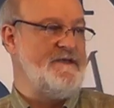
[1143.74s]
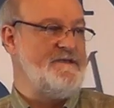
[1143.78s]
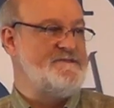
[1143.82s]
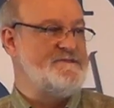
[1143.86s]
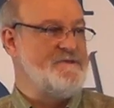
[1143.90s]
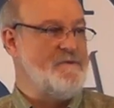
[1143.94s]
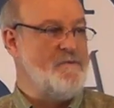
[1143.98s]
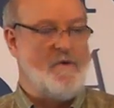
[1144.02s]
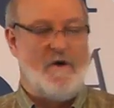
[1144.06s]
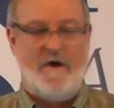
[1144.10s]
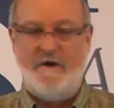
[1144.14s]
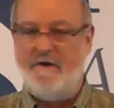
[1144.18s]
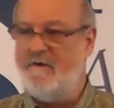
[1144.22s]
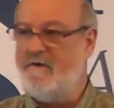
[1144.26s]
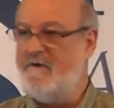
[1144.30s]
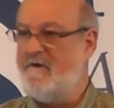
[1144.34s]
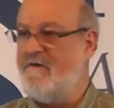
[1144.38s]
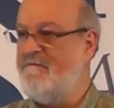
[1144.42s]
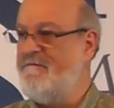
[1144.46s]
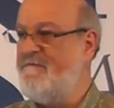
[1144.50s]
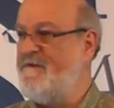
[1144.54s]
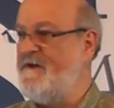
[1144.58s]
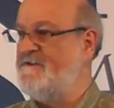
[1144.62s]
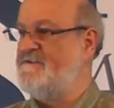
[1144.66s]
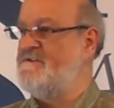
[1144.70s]
He's the one who
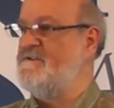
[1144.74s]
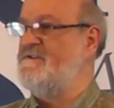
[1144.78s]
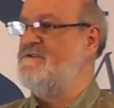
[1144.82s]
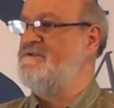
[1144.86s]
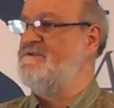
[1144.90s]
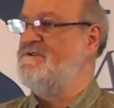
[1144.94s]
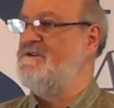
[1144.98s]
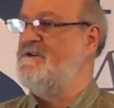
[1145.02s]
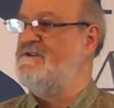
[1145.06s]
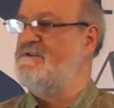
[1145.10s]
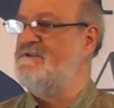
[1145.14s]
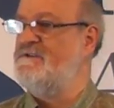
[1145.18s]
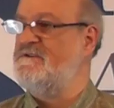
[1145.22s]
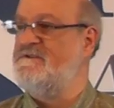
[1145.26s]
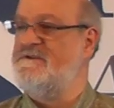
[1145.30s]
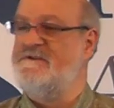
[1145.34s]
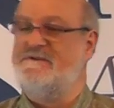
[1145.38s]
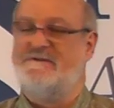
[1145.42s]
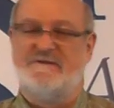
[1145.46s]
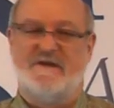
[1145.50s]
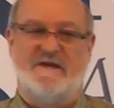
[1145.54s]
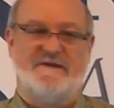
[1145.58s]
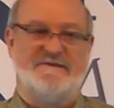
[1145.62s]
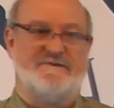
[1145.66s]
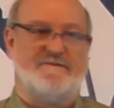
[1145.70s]
confesses Jesus
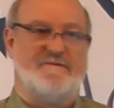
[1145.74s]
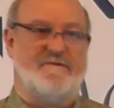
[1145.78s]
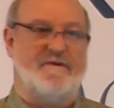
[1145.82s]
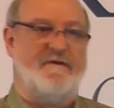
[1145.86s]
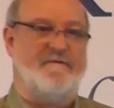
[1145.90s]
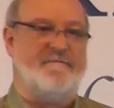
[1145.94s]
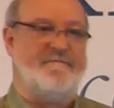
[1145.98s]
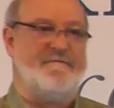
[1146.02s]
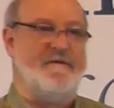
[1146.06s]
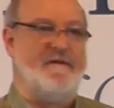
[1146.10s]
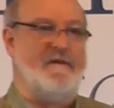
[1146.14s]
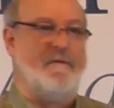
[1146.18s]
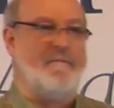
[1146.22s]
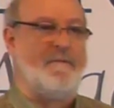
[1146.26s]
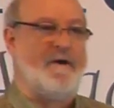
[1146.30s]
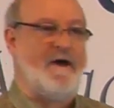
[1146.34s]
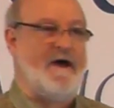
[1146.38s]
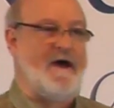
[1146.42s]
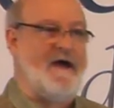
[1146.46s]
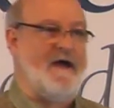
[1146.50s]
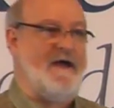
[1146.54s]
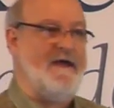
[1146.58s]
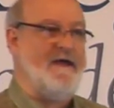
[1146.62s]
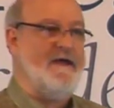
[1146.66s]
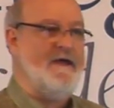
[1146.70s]
at Caesarea
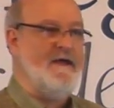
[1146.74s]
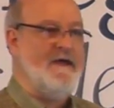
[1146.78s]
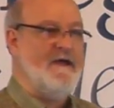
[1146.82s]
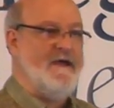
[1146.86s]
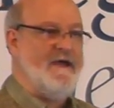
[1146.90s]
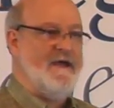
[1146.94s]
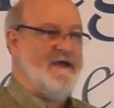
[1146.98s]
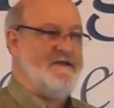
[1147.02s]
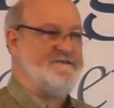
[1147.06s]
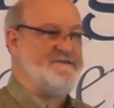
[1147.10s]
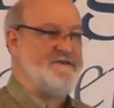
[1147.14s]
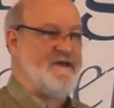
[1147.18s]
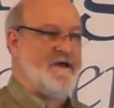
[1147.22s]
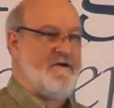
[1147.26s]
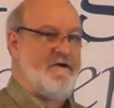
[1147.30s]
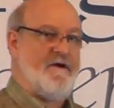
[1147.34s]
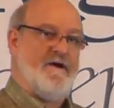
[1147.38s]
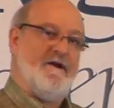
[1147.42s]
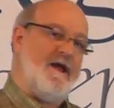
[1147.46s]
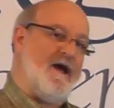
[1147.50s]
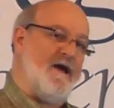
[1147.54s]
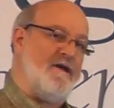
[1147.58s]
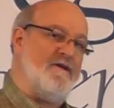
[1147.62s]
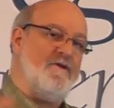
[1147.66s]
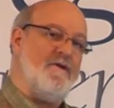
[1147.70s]
Philippi
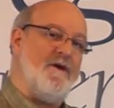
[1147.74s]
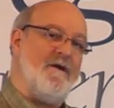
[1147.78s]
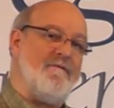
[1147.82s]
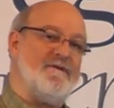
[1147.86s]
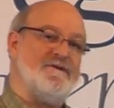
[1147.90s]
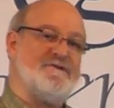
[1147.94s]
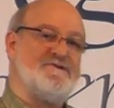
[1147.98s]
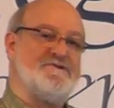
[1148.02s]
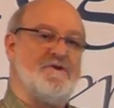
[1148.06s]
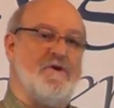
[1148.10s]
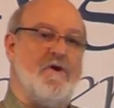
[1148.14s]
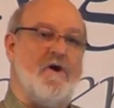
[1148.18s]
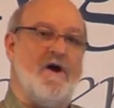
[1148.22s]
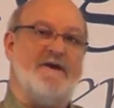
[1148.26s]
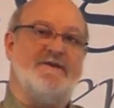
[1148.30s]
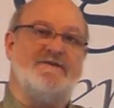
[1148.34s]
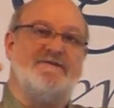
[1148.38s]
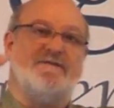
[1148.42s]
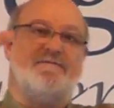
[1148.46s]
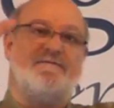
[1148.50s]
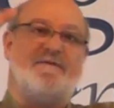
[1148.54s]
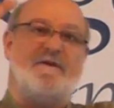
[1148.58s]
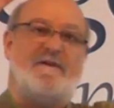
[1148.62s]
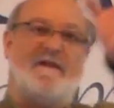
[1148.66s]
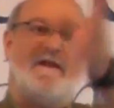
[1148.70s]
etc. Now you have a
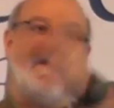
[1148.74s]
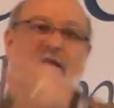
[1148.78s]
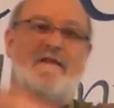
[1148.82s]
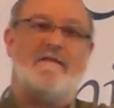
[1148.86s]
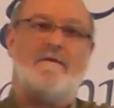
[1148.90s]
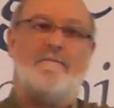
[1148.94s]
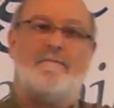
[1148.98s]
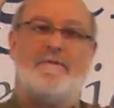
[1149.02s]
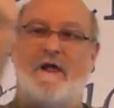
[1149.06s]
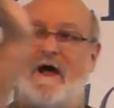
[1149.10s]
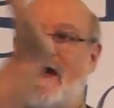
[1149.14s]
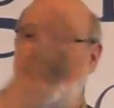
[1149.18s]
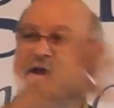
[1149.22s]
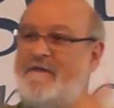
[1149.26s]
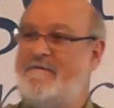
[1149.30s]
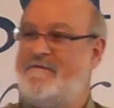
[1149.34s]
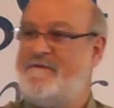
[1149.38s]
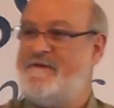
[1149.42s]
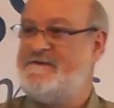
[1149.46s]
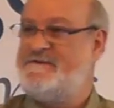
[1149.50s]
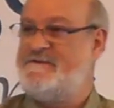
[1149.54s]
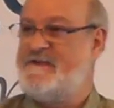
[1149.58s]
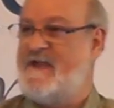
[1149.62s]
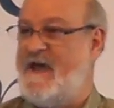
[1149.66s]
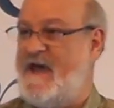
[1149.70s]
choice of filling in the blank of
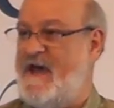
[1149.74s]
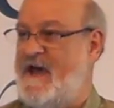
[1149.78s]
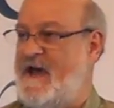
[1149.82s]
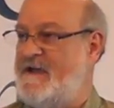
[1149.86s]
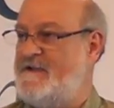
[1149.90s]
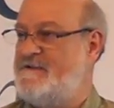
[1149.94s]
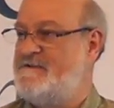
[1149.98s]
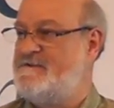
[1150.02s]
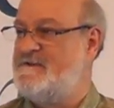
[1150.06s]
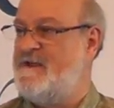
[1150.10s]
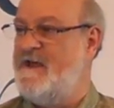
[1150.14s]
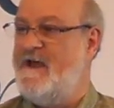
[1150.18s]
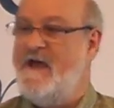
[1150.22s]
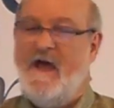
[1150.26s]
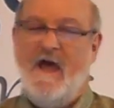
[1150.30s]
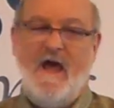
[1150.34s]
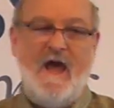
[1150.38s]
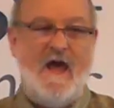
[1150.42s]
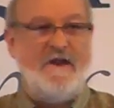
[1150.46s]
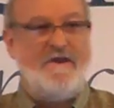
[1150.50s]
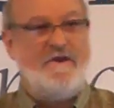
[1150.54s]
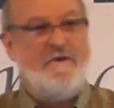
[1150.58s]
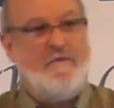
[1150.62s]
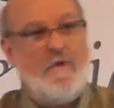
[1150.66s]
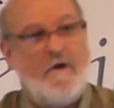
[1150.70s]
this Acts,
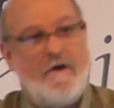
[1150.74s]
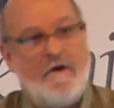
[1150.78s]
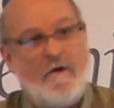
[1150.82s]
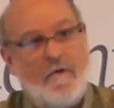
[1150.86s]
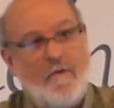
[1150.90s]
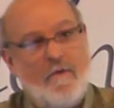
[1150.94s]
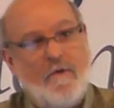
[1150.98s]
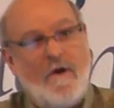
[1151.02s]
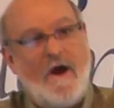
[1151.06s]
and you want to